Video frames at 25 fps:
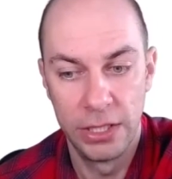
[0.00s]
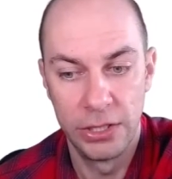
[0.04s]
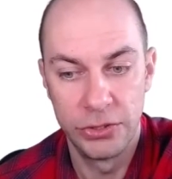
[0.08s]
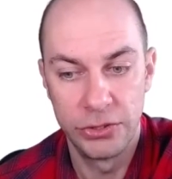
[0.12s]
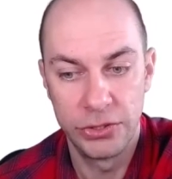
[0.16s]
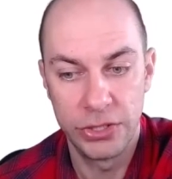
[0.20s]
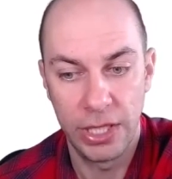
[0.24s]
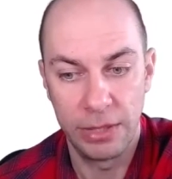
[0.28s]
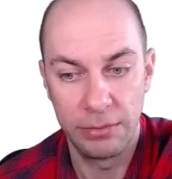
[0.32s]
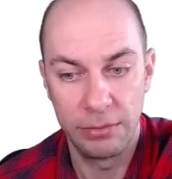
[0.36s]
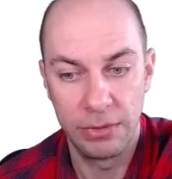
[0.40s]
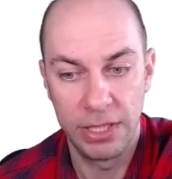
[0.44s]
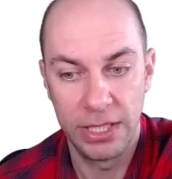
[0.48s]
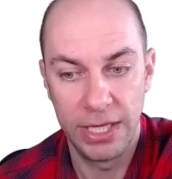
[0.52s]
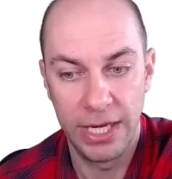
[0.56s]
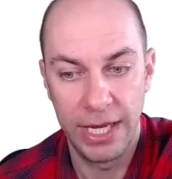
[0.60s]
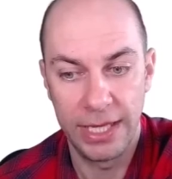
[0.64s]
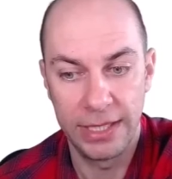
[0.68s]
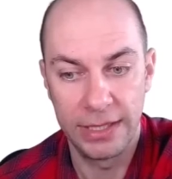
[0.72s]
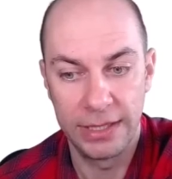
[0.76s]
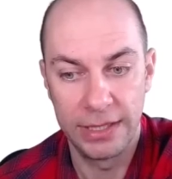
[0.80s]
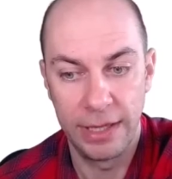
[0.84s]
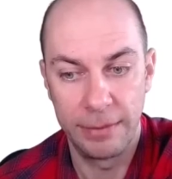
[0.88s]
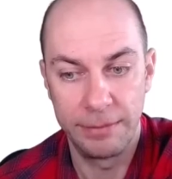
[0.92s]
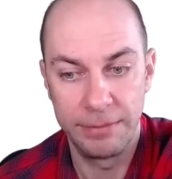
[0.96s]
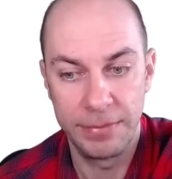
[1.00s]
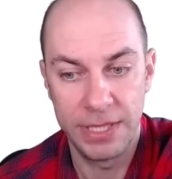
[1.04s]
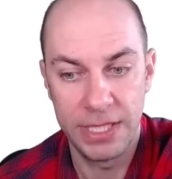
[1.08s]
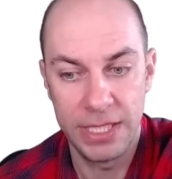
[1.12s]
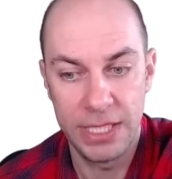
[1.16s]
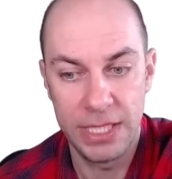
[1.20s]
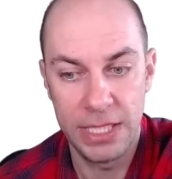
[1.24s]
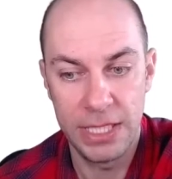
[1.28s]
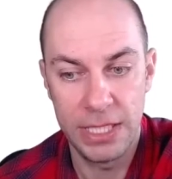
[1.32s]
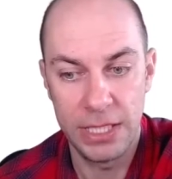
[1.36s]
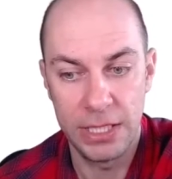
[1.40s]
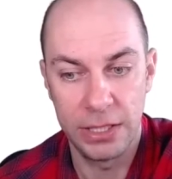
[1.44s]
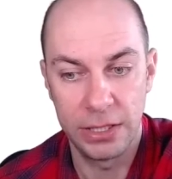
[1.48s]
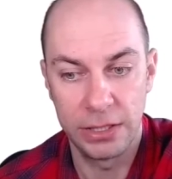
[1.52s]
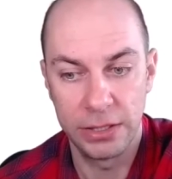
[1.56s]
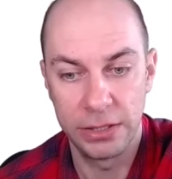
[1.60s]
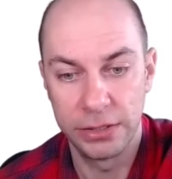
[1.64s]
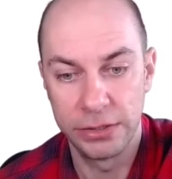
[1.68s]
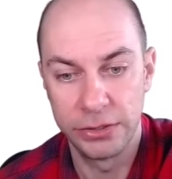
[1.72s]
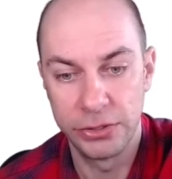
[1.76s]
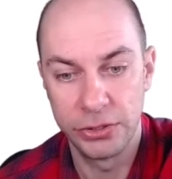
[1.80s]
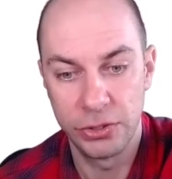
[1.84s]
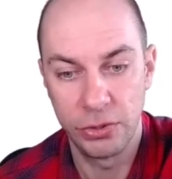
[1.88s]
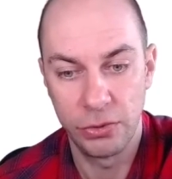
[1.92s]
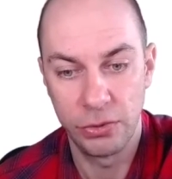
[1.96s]
So I'm going to end up here.
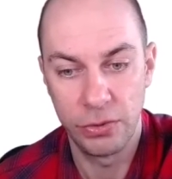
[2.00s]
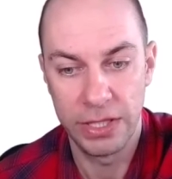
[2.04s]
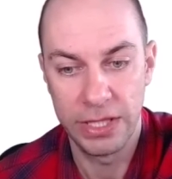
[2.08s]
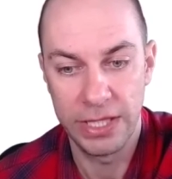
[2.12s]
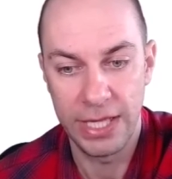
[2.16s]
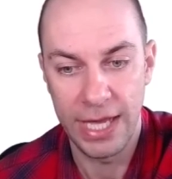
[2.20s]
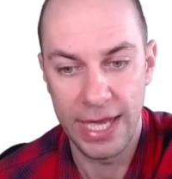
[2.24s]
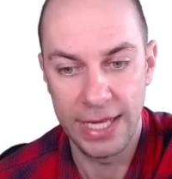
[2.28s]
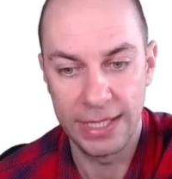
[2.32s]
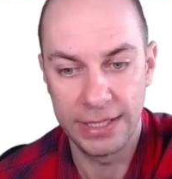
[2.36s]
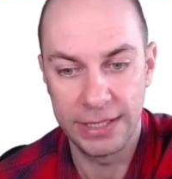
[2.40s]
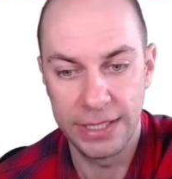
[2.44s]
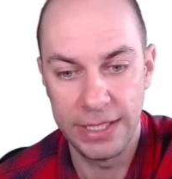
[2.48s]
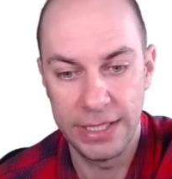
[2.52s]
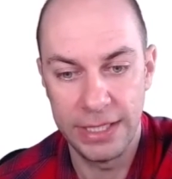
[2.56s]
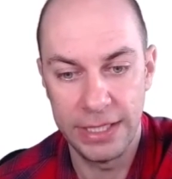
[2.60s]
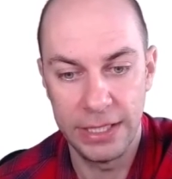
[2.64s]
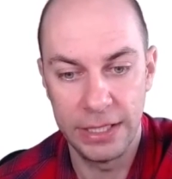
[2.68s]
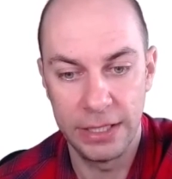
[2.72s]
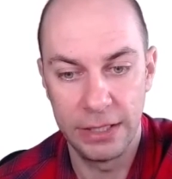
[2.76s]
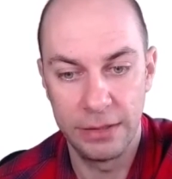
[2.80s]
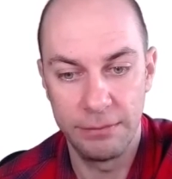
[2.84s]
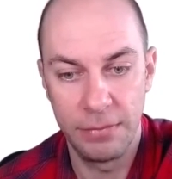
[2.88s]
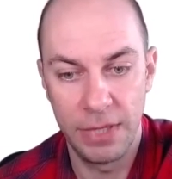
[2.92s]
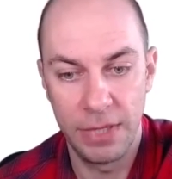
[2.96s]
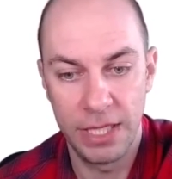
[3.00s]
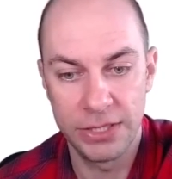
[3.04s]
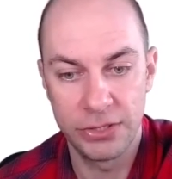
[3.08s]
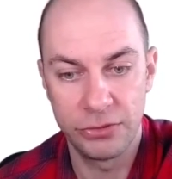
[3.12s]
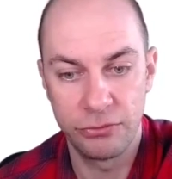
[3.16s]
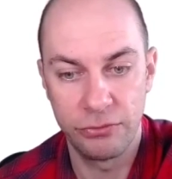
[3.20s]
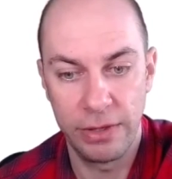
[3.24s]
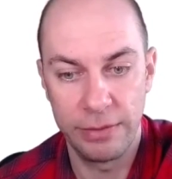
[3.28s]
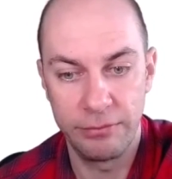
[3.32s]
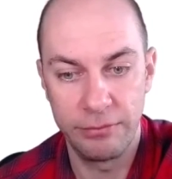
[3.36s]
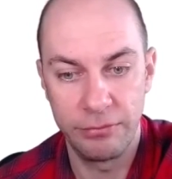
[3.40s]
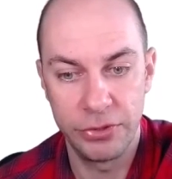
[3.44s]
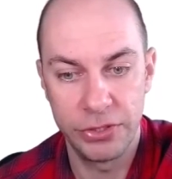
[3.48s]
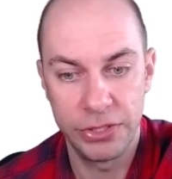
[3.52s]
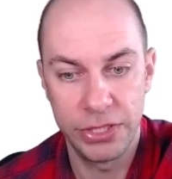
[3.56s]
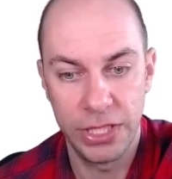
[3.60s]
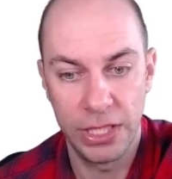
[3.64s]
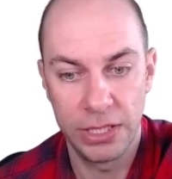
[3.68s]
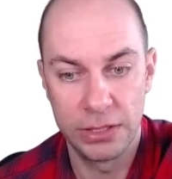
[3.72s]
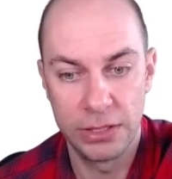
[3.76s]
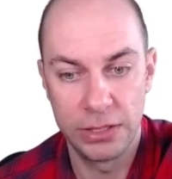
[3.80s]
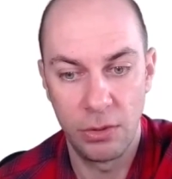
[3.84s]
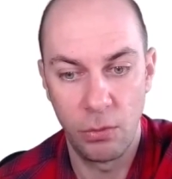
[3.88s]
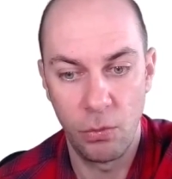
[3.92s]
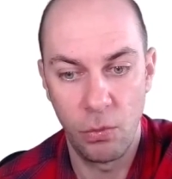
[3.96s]
So that here must
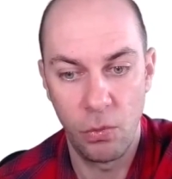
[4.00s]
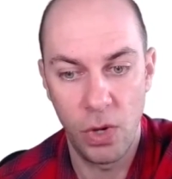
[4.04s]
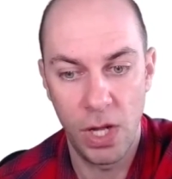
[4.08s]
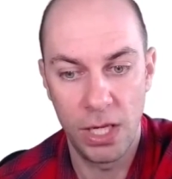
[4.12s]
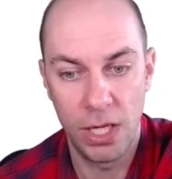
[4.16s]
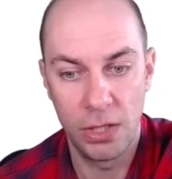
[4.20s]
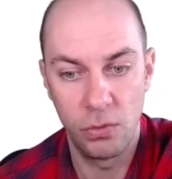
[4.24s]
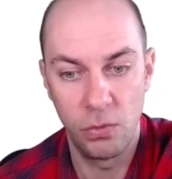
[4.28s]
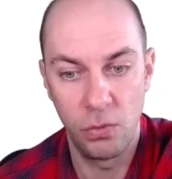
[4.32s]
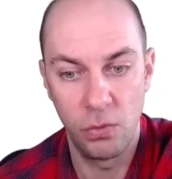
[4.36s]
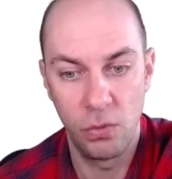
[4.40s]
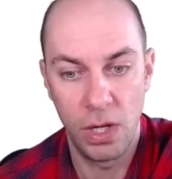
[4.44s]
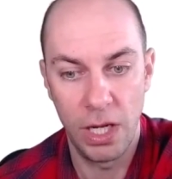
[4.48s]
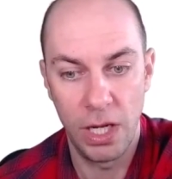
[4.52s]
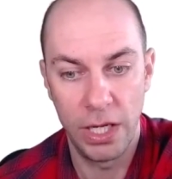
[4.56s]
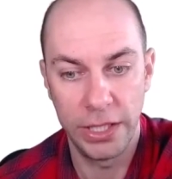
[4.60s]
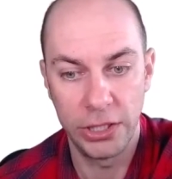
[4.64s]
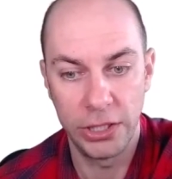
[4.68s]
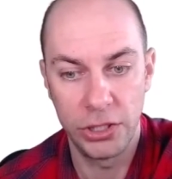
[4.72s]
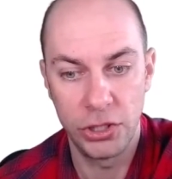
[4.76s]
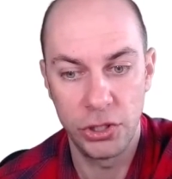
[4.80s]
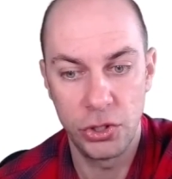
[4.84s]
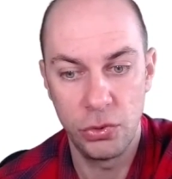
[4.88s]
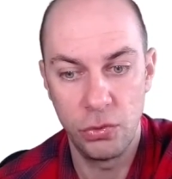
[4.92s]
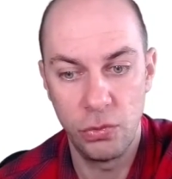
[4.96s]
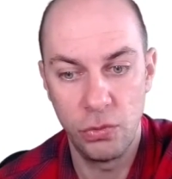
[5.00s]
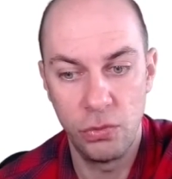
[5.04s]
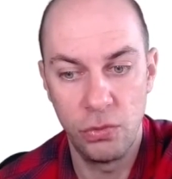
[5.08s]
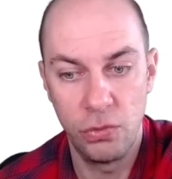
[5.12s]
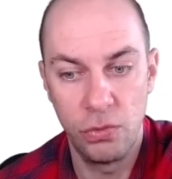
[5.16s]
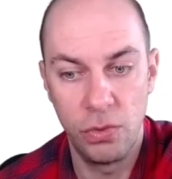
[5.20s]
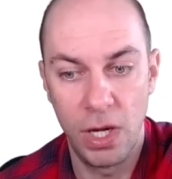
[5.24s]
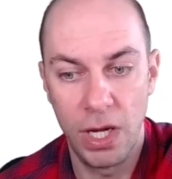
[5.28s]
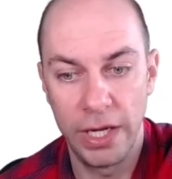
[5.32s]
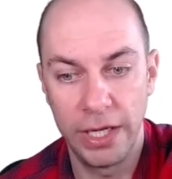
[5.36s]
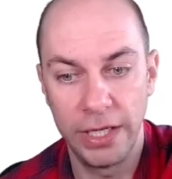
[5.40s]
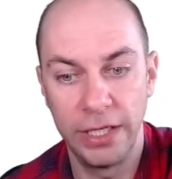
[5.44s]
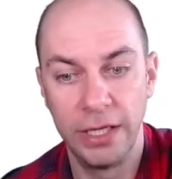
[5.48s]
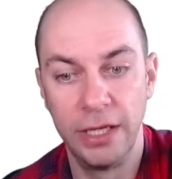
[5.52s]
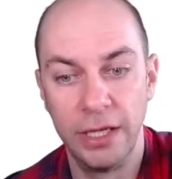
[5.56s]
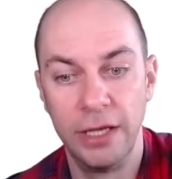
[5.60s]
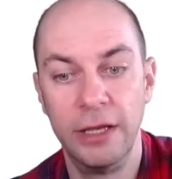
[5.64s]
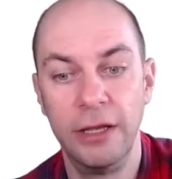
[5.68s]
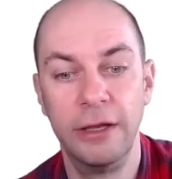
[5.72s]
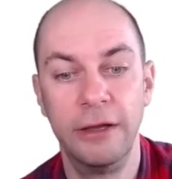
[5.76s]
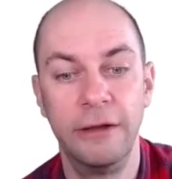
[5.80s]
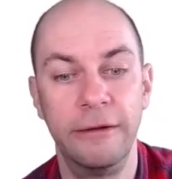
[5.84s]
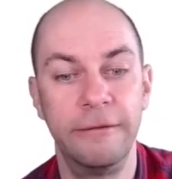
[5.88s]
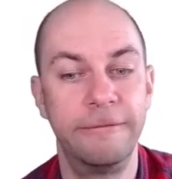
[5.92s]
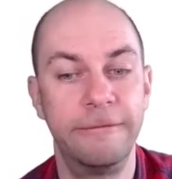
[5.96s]
represent the 1y, 2y
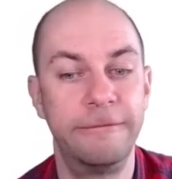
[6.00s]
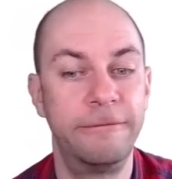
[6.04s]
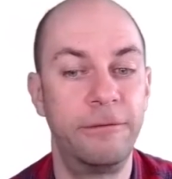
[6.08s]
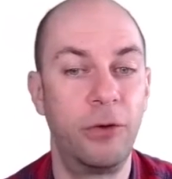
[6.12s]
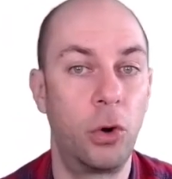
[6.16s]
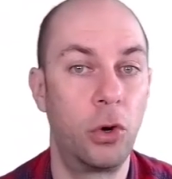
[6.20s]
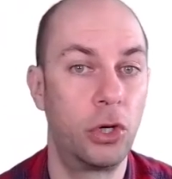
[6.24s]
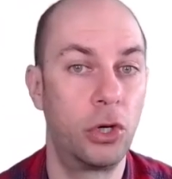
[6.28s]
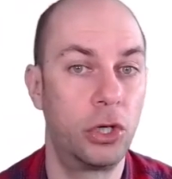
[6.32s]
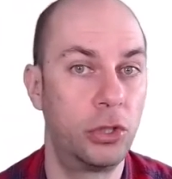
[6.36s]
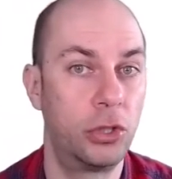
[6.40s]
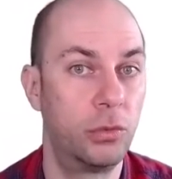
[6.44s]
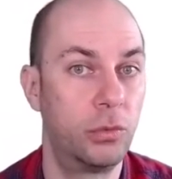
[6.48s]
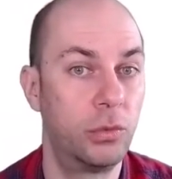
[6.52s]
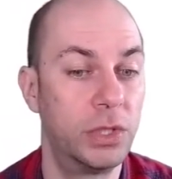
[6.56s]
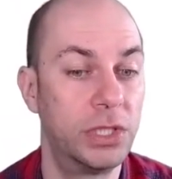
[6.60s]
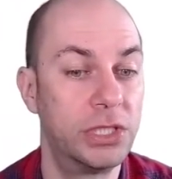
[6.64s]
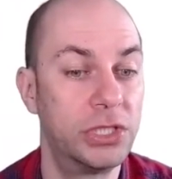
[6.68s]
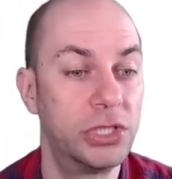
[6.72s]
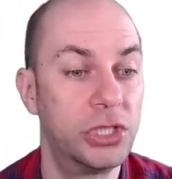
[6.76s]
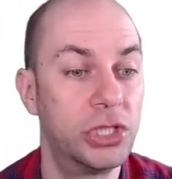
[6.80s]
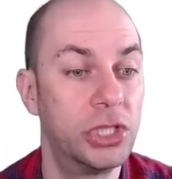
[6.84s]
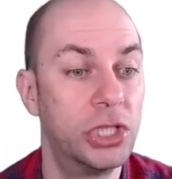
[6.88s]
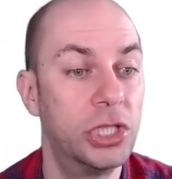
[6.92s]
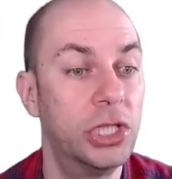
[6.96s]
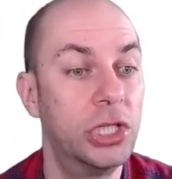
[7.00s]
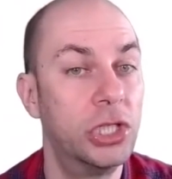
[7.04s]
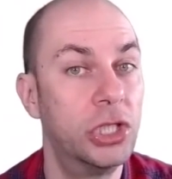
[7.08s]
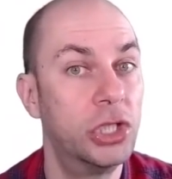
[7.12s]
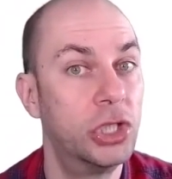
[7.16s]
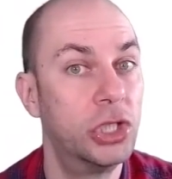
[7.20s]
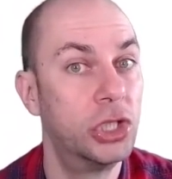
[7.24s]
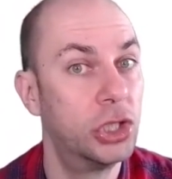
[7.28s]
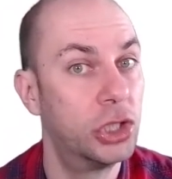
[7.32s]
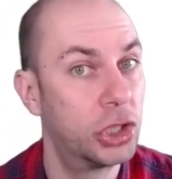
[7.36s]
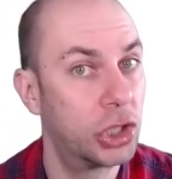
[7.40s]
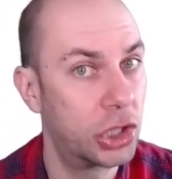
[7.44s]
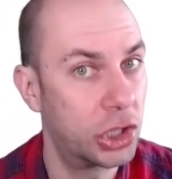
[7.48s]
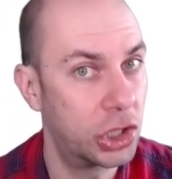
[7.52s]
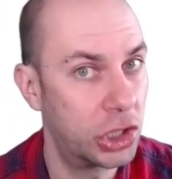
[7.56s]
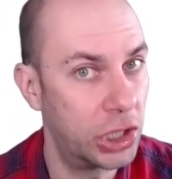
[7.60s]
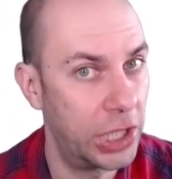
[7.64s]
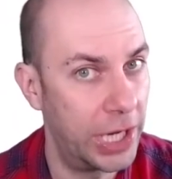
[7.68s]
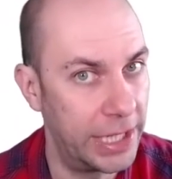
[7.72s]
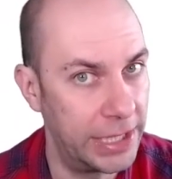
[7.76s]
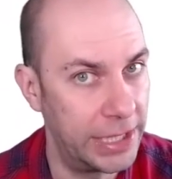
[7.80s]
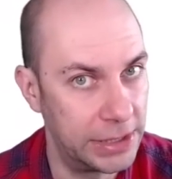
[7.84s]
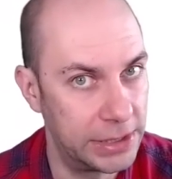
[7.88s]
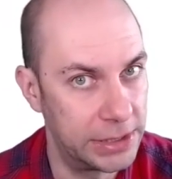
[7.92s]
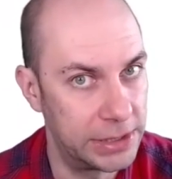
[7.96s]
forward
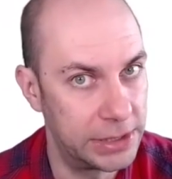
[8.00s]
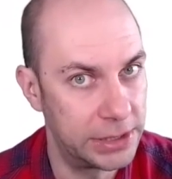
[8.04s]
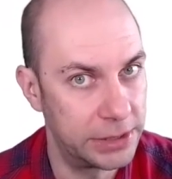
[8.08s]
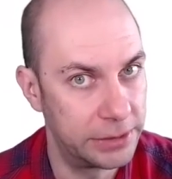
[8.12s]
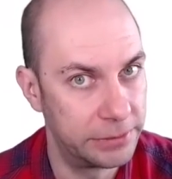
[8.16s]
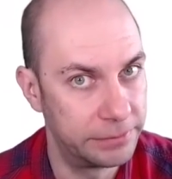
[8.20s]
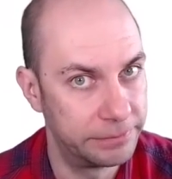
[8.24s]
rate.